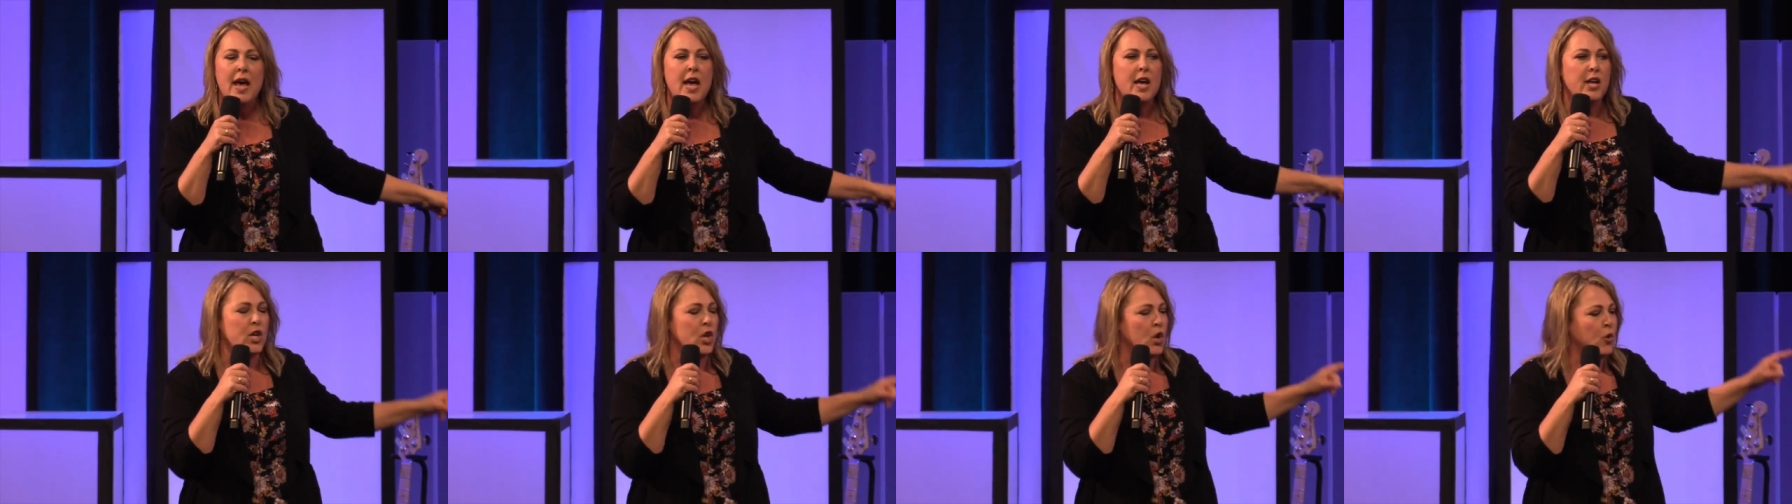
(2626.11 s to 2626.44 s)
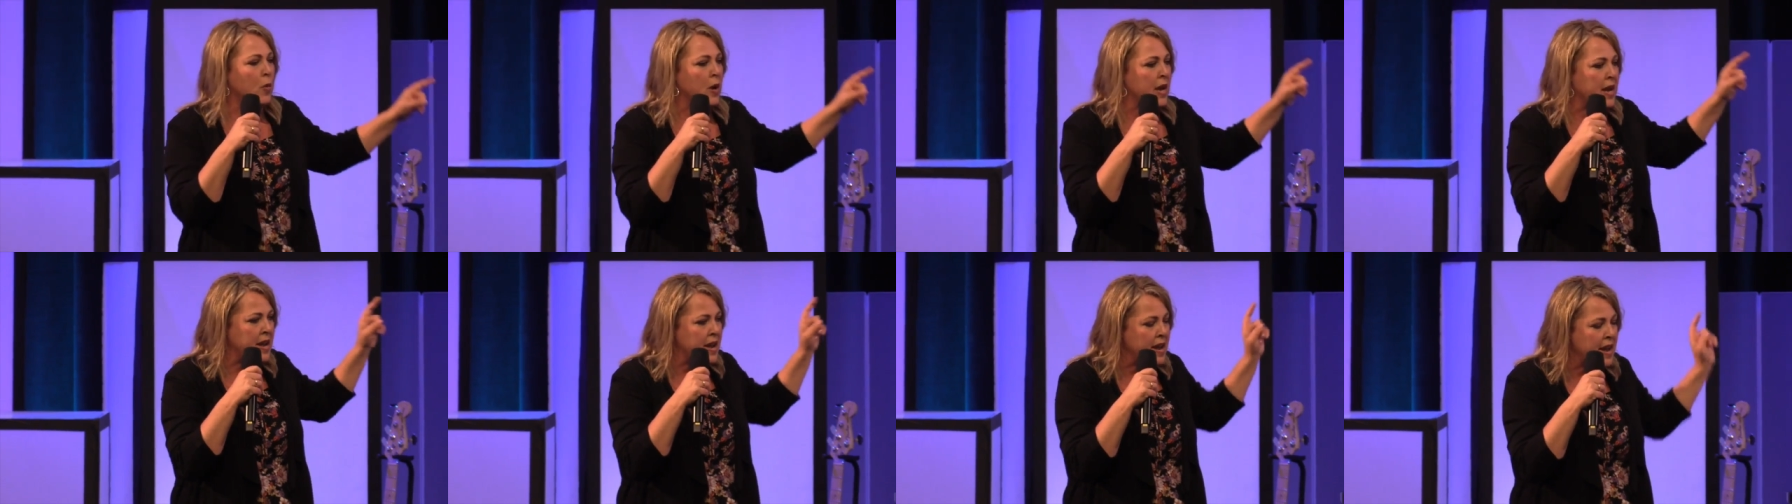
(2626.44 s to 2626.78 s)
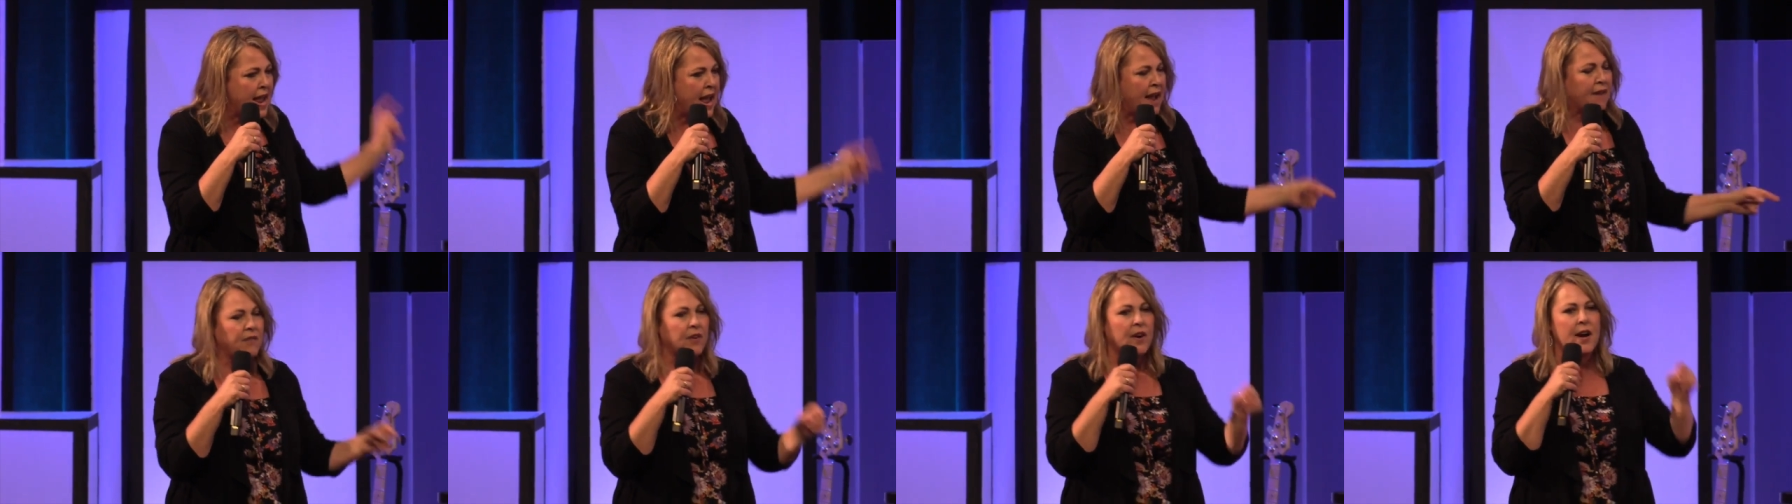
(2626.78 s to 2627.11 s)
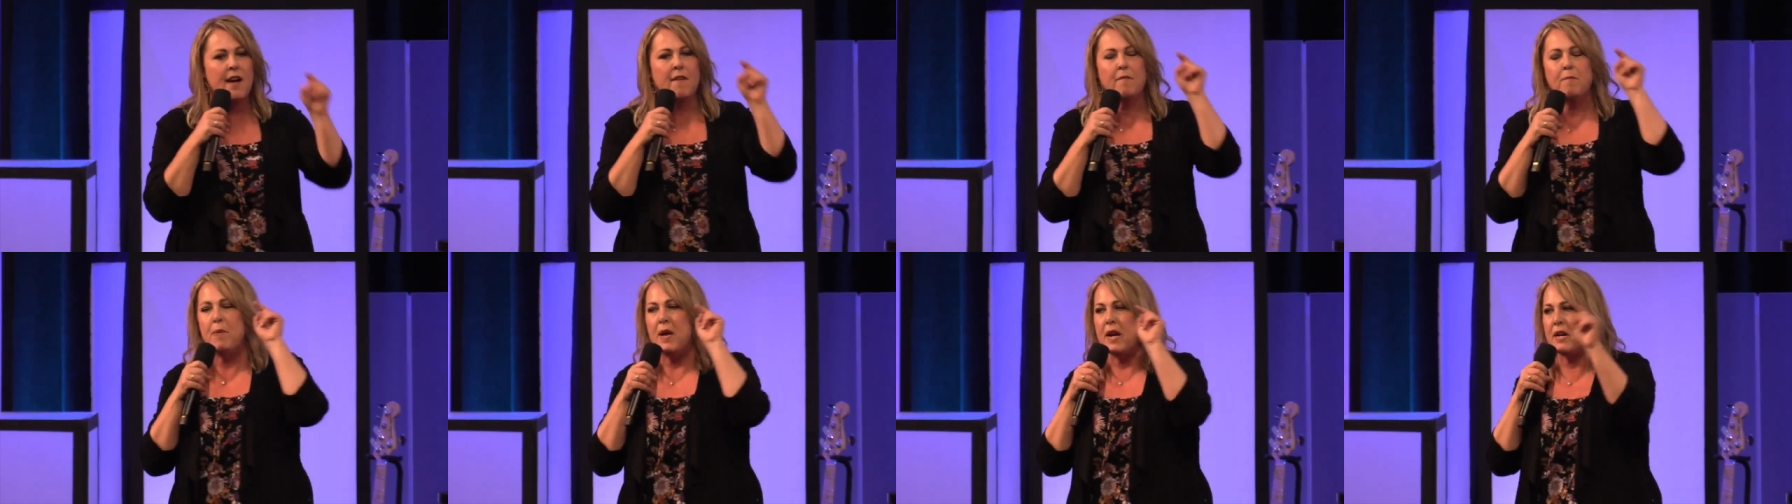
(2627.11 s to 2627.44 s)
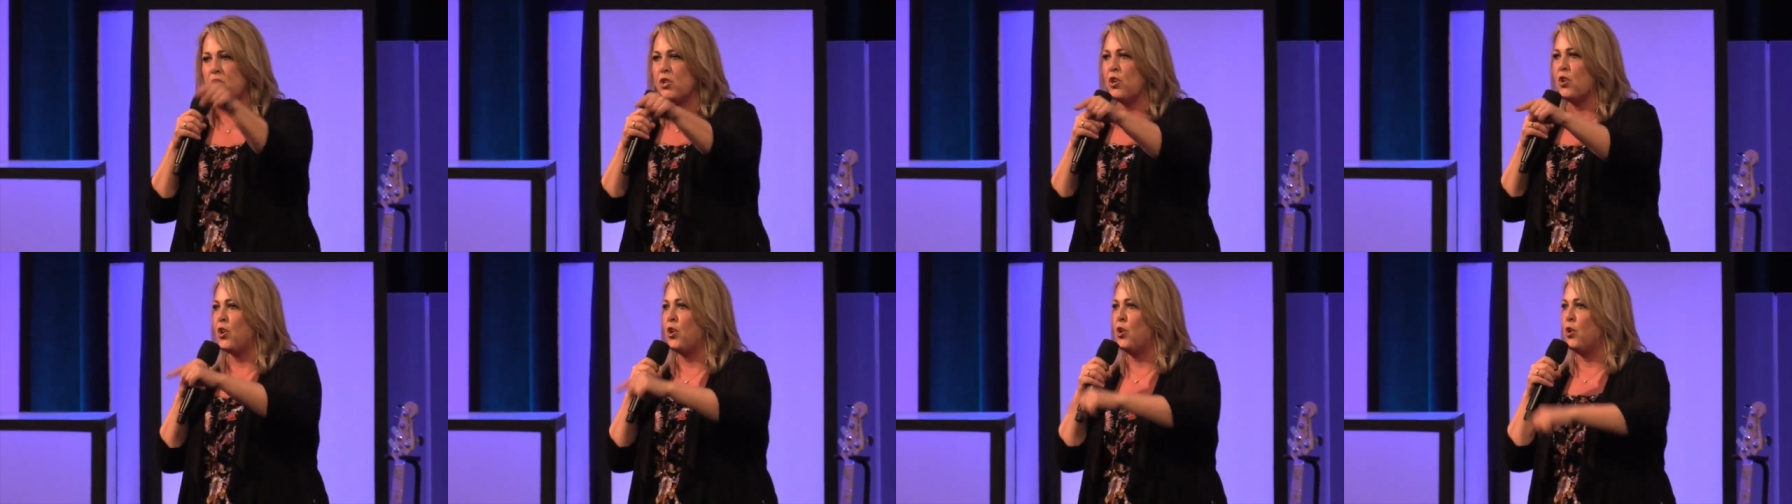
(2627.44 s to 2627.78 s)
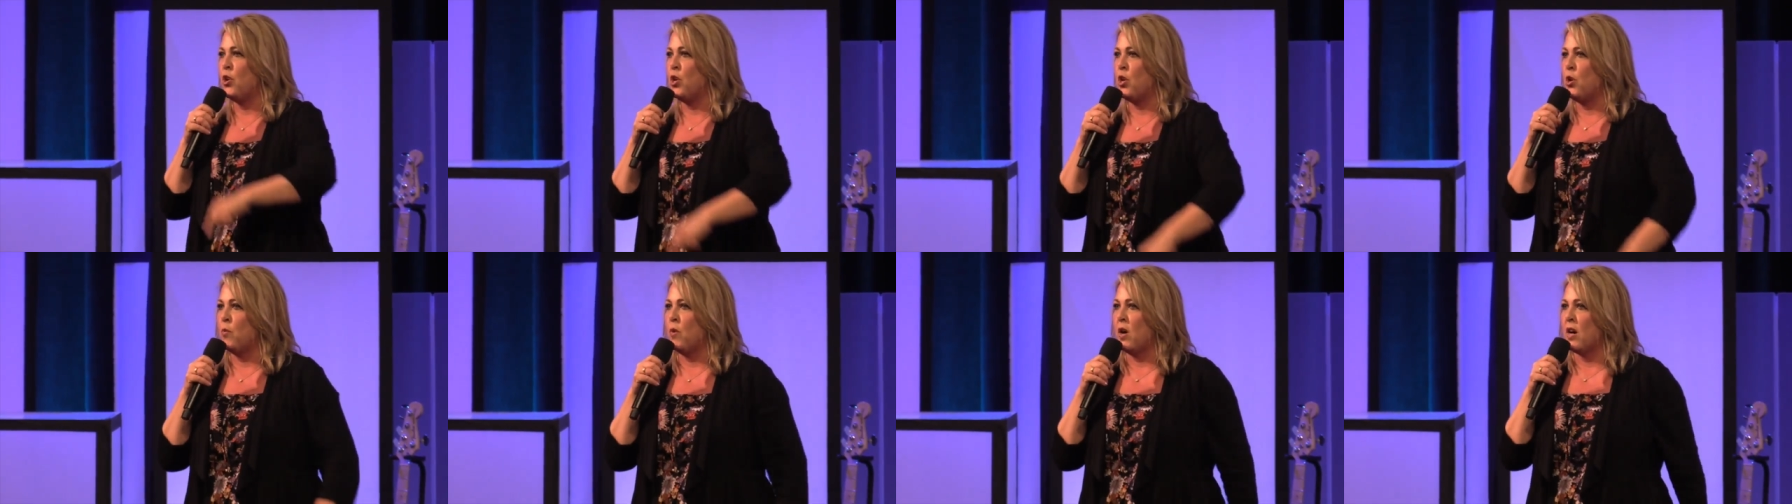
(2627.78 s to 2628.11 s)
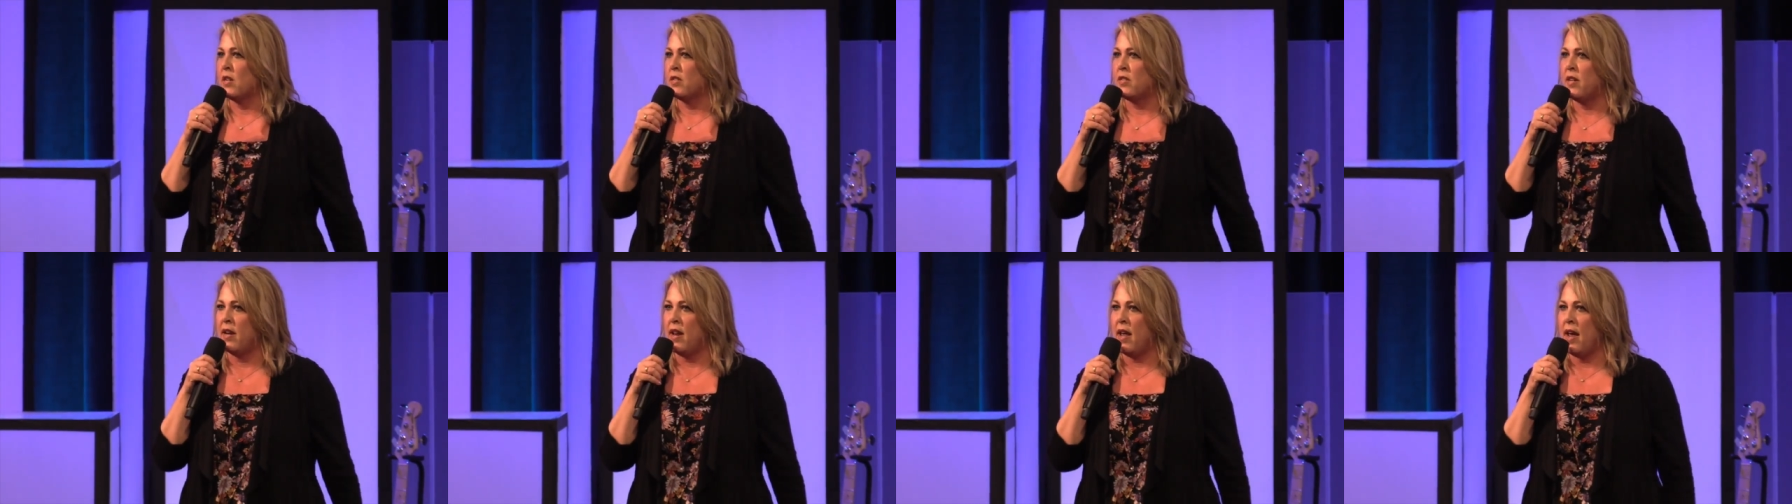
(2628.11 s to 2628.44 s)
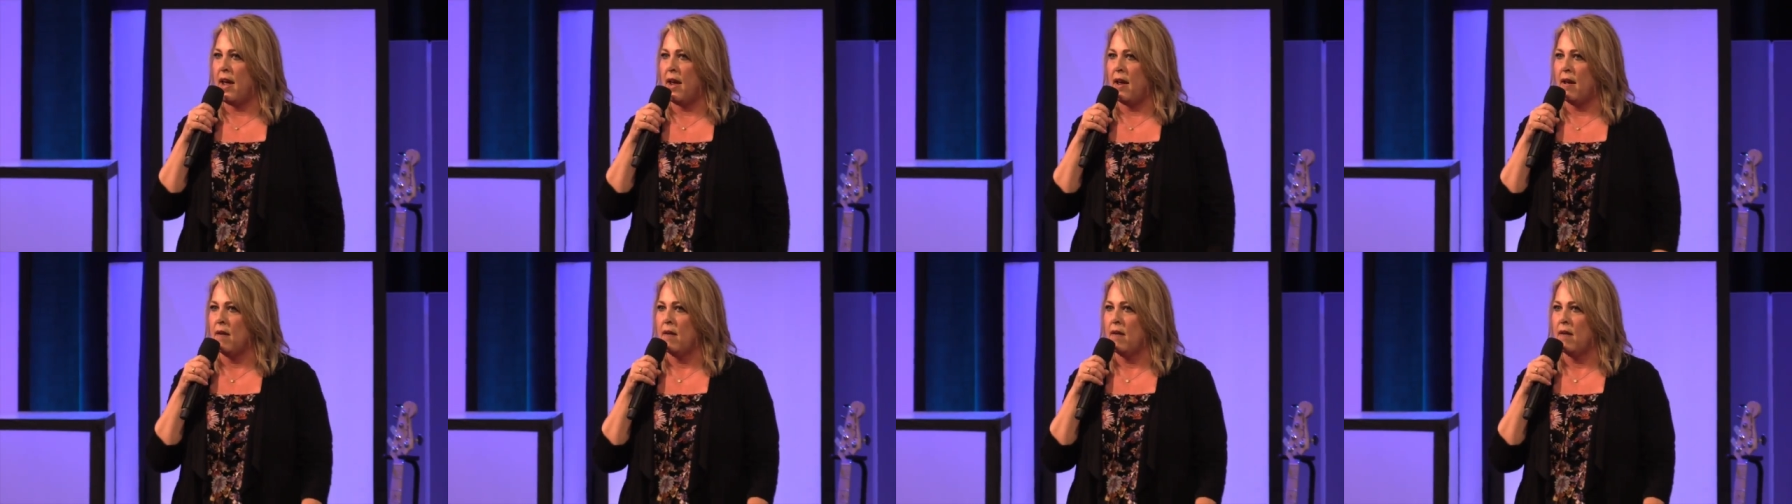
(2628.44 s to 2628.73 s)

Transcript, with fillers: you would never have pictured who you are today.